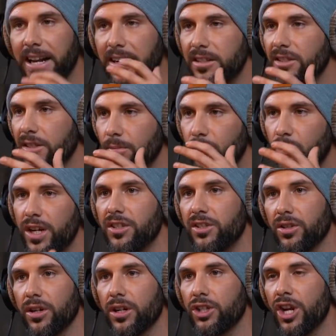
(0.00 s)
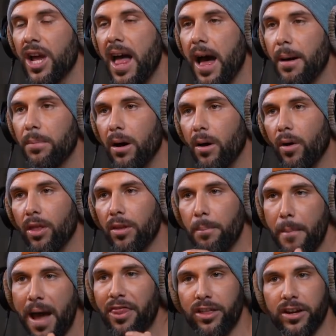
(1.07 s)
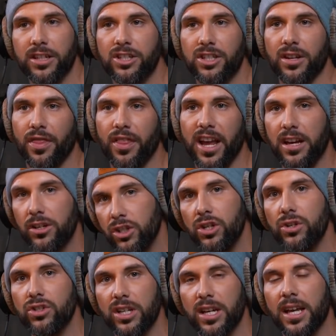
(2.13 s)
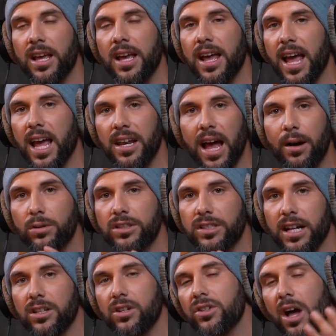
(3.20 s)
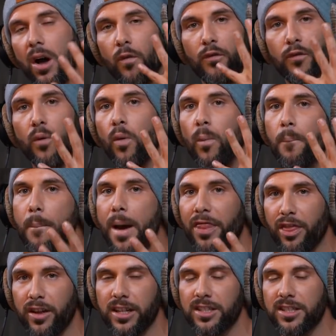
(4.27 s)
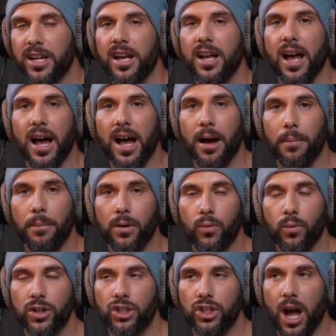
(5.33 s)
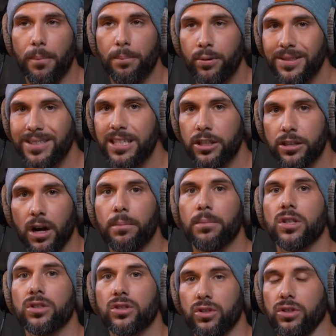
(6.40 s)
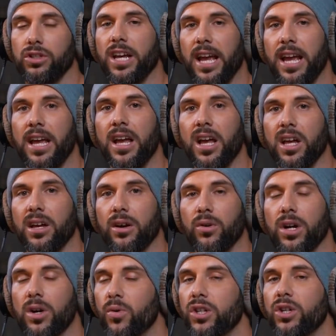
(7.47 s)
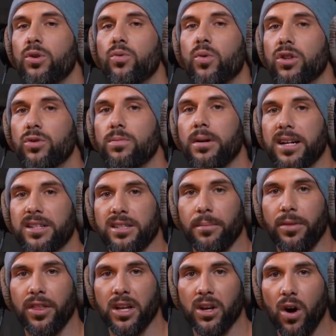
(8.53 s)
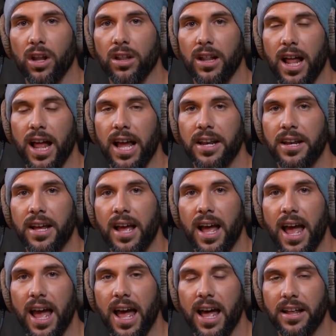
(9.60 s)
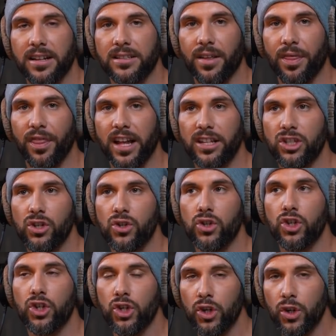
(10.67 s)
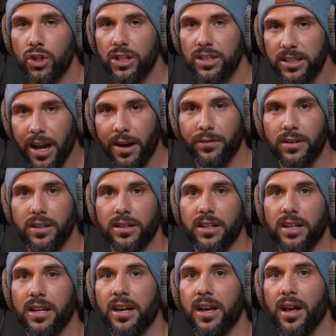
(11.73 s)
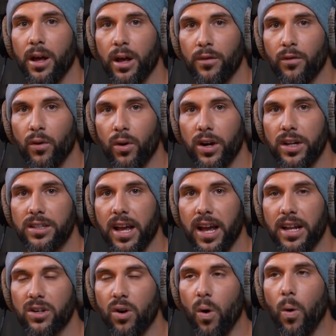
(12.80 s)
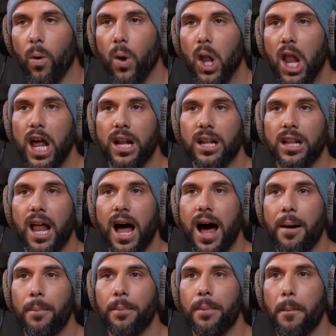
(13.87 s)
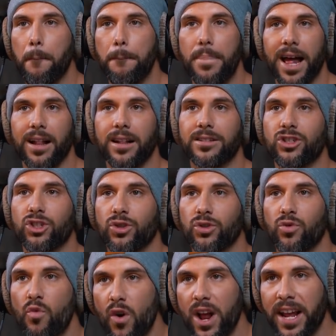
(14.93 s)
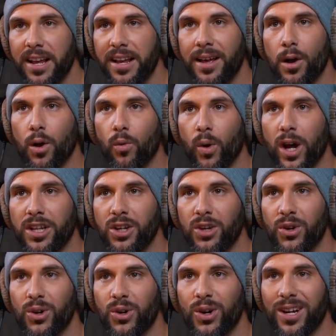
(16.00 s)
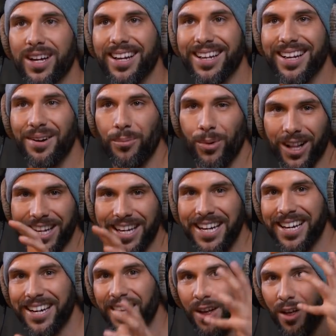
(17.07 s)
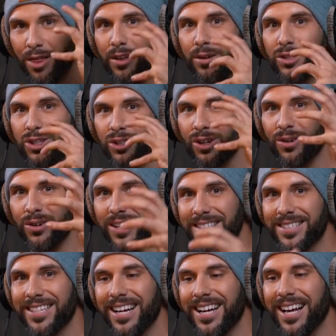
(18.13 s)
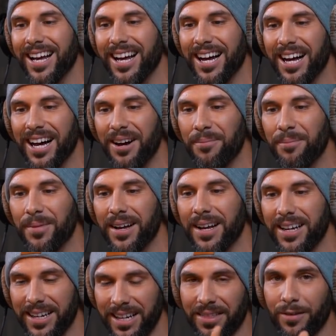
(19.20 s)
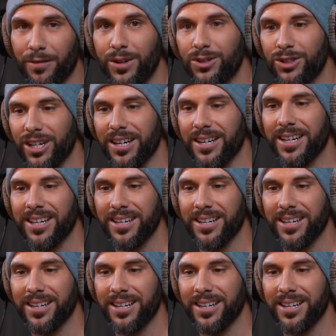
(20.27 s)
I did some research about methods they are using, and I will tell you now 4 methods which are pretty common today when you want to buy something online and that you should definitely avoid, and all alarm bells should ring when you will hear those stories in the future